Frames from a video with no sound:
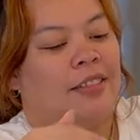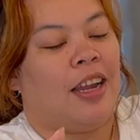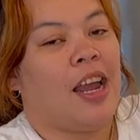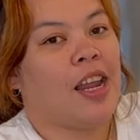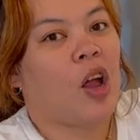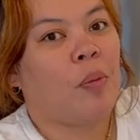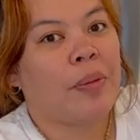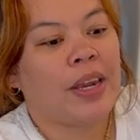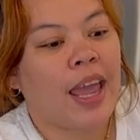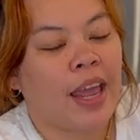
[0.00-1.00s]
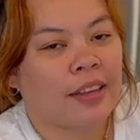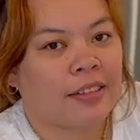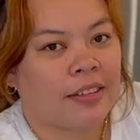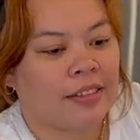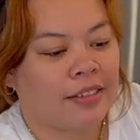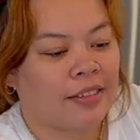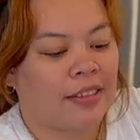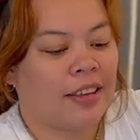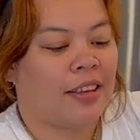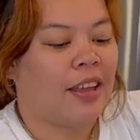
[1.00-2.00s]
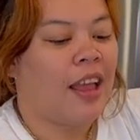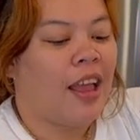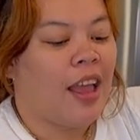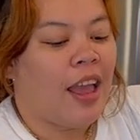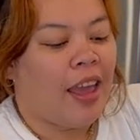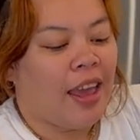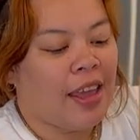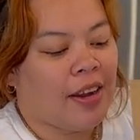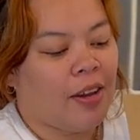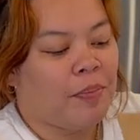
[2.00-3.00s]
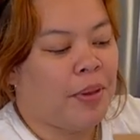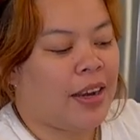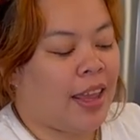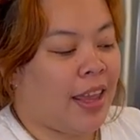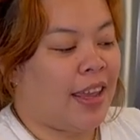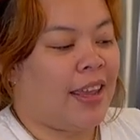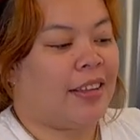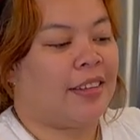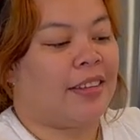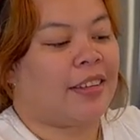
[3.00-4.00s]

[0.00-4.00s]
And open it. And open it.